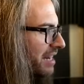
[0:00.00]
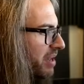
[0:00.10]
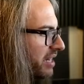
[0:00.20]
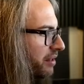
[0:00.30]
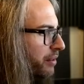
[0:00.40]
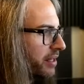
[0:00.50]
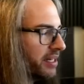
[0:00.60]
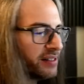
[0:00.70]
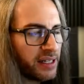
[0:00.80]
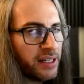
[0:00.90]
animating
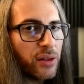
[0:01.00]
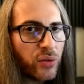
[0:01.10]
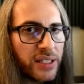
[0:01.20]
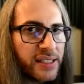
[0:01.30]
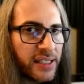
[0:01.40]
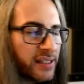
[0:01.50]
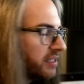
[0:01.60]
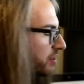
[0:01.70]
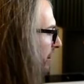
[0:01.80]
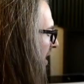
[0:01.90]
things in
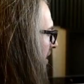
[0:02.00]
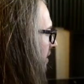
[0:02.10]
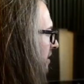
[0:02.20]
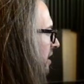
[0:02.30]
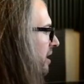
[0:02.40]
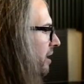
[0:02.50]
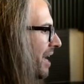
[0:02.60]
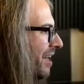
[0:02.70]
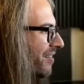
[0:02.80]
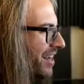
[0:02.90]
360 space.
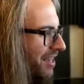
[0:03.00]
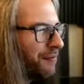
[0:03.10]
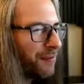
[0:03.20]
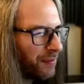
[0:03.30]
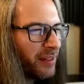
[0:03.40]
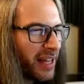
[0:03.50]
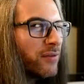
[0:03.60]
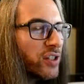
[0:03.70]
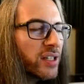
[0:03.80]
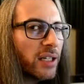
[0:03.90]
And they've
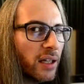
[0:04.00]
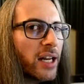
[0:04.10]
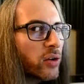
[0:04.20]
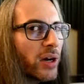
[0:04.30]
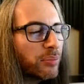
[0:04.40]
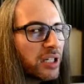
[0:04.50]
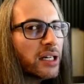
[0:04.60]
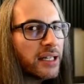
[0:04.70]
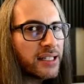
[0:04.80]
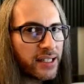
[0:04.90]
they've just got a lot of great
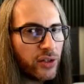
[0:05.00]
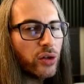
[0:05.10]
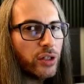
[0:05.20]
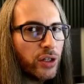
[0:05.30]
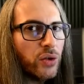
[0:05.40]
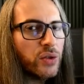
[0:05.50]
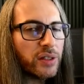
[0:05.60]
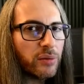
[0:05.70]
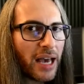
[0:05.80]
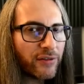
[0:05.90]
plugins that you can
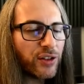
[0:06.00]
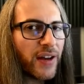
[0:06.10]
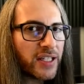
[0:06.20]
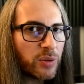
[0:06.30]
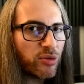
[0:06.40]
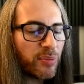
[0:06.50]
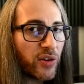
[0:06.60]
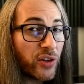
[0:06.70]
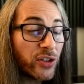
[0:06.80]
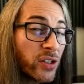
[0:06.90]
use in After Effects and
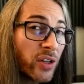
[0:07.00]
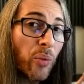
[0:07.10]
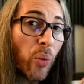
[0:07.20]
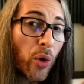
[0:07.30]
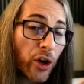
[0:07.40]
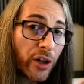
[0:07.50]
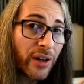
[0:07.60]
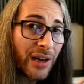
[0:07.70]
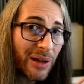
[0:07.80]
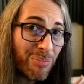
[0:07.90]
Premiere that are just going to
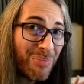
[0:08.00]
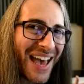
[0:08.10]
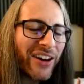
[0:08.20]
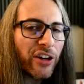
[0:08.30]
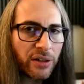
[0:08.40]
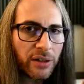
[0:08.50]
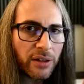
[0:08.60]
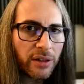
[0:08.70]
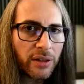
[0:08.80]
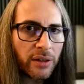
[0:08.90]
work better
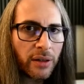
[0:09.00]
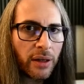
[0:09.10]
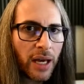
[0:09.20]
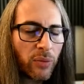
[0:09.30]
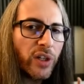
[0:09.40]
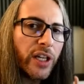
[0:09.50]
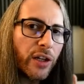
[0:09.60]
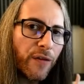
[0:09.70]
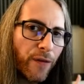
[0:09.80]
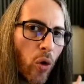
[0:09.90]
and really
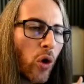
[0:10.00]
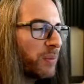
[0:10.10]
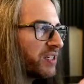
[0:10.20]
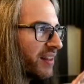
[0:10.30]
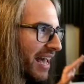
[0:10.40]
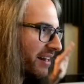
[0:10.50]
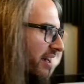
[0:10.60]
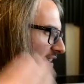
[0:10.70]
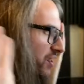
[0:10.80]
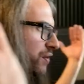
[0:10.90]
conform to
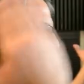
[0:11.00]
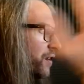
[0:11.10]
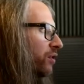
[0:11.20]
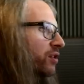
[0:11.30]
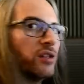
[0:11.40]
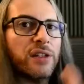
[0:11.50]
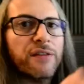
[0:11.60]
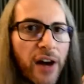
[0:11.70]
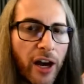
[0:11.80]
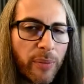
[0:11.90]
that spherical
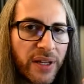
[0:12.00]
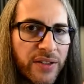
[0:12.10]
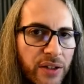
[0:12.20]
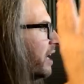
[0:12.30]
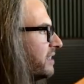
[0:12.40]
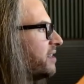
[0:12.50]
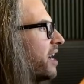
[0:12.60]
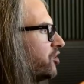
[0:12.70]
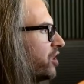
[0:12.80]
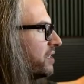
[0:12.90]
environment. It's
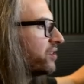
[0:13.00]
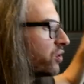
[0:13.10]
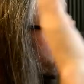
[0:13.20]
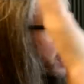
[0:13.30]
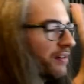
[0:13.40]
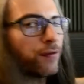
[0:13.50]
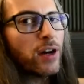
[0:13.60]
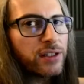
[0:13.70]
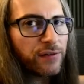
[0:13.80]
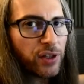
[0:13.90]
not just sort of in
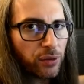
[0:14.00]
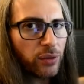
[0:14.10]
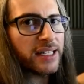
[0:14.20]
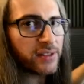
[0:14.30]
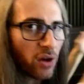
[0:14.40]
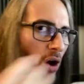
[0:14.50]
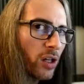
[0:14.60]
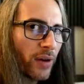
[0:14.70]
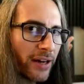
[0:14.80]
front of you, it's all